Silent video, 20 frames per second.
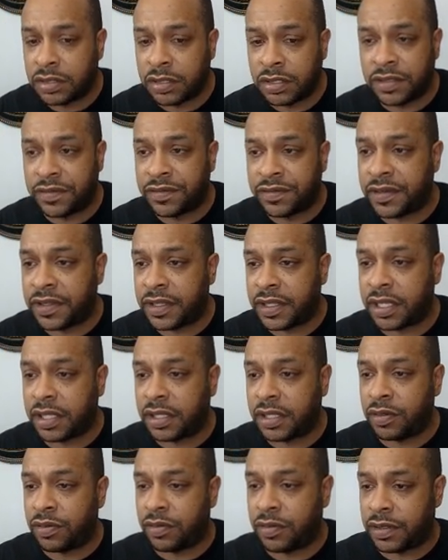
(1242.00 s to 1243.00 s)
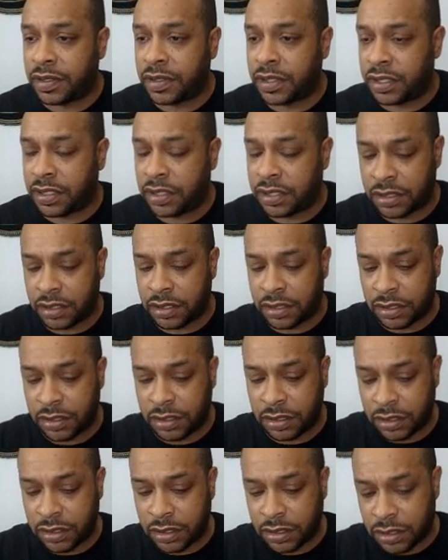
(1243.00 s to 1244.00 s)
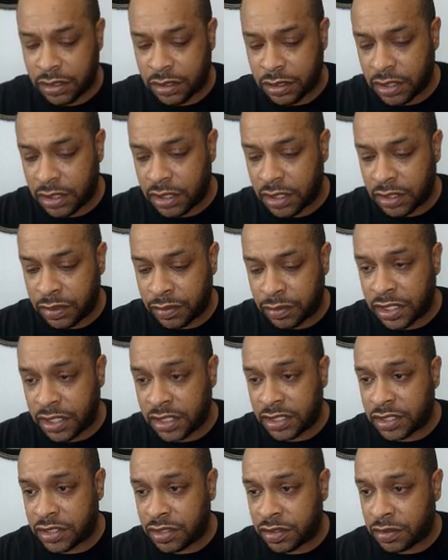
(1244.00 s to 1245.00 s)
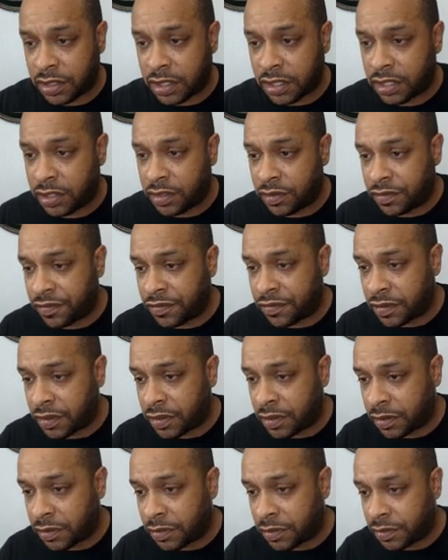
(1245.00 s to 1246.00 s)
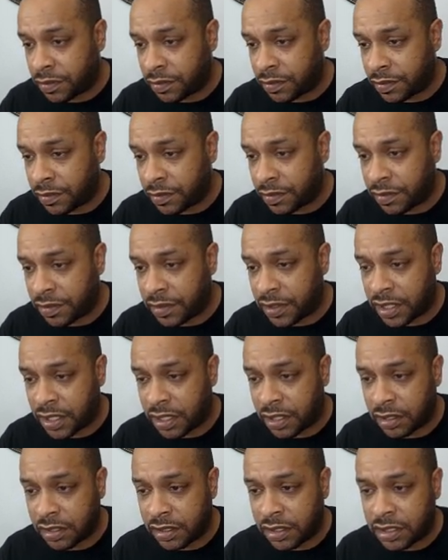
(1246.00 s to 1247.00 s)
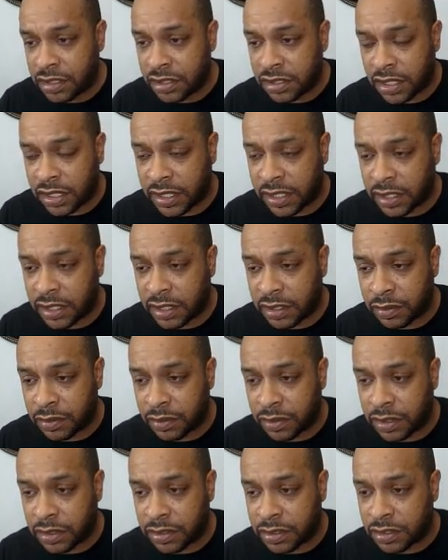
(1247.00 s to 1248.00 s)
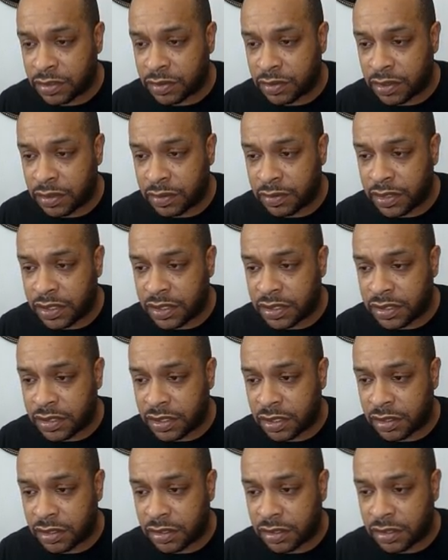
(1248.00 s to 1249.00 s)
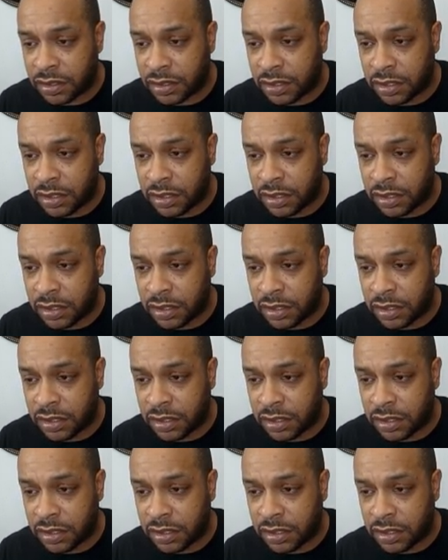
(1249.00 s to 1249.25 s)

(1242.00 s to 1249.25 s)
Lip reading: look for that coin, and make sure I go from there. It looks like it, but I just want to be certain.